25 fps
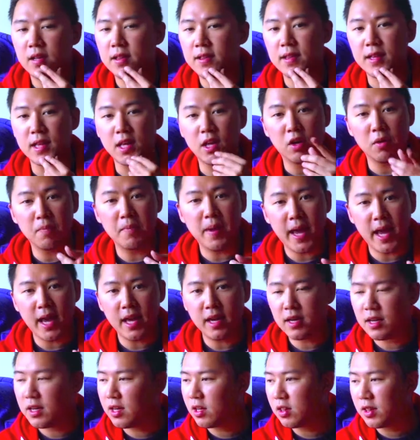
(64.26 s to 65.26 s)
Steel
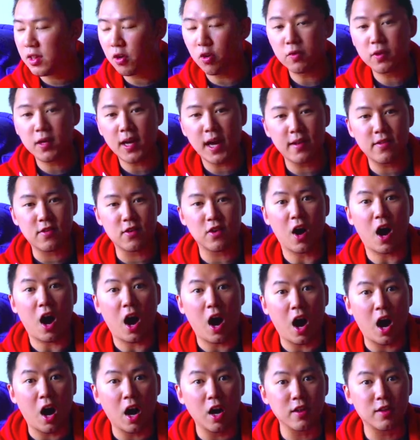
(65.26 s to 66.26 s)
Man. Those guys are
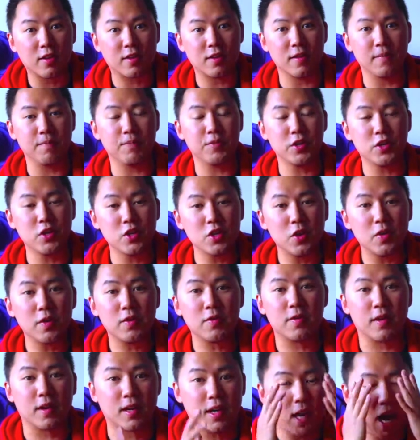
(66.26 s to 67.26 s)
awesome. Did you know
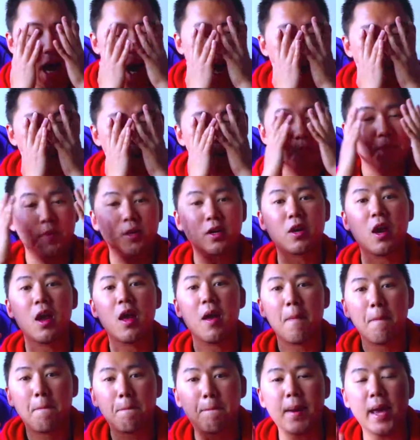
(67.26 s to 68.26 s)
there's a comic book
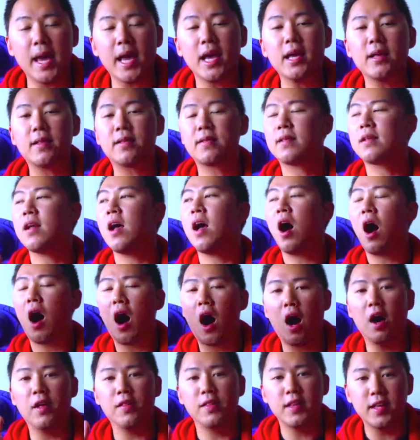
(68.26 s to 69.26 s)
based
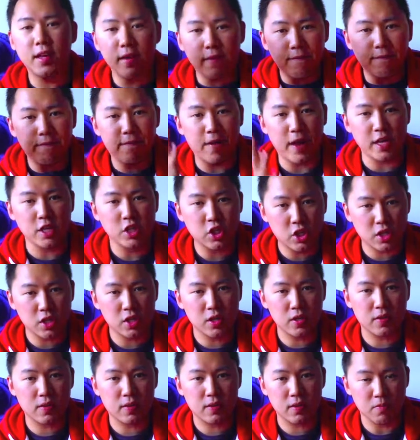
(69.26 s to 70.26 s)
on the
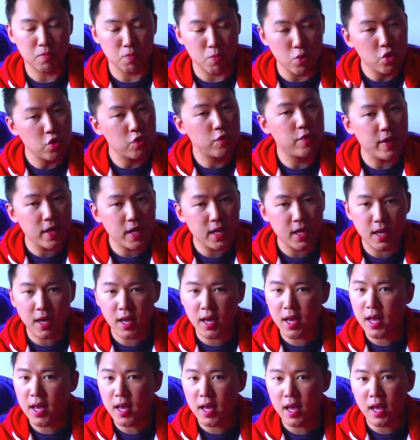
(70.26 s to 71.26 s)
Avengers movie?
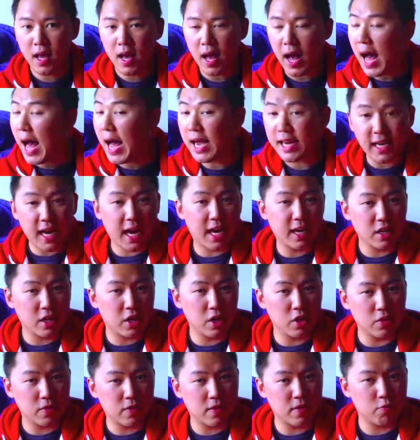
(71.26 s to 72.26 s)
I gotta
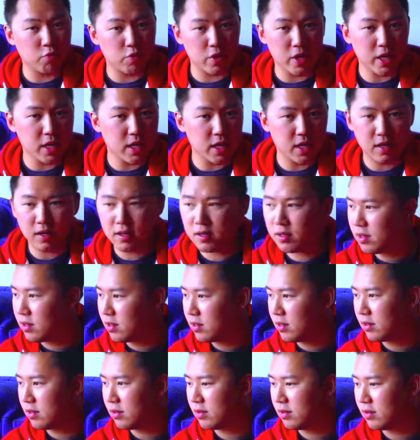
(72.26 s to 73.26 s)
go read it.
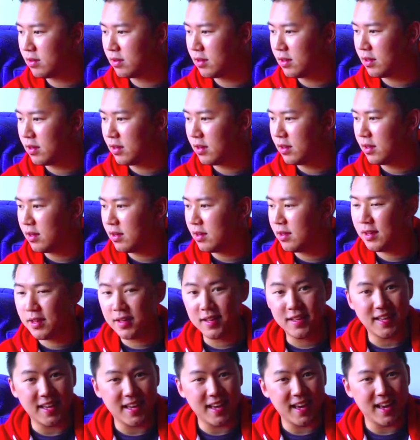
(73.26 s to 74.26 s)

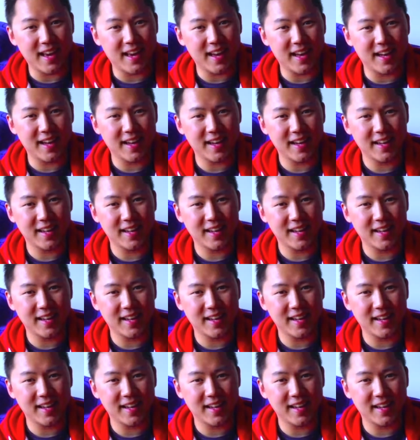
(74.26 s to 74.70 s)
Yeah.